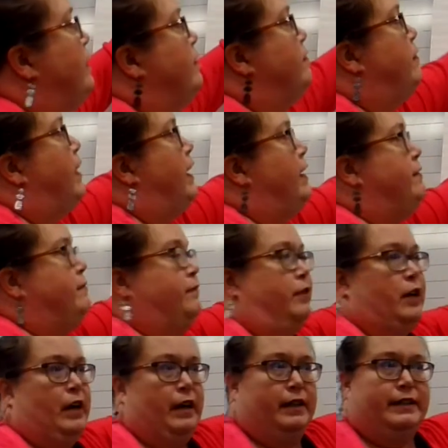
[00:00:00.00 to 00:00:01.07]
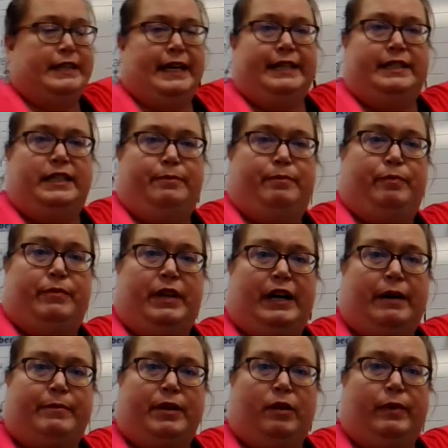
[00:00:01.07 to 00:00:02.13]
5 frogs. That's the
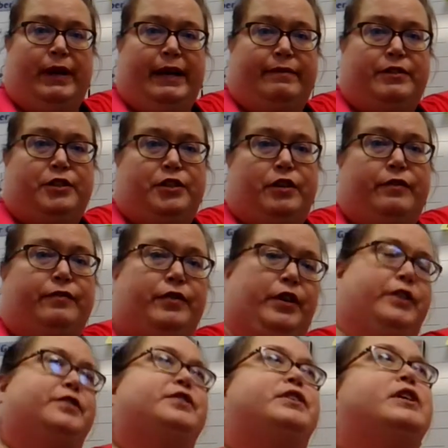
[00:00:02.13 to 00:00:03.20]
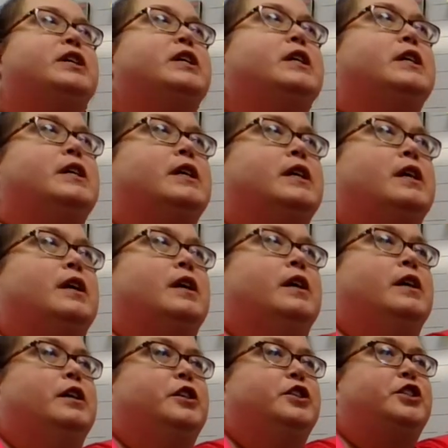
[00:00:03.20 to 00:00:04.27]
number that we have to show first.
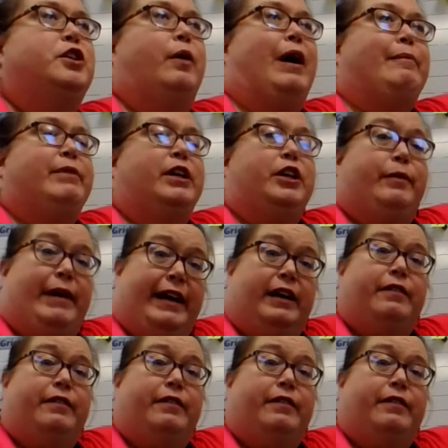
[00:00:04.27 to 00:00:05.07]
So I'm going to make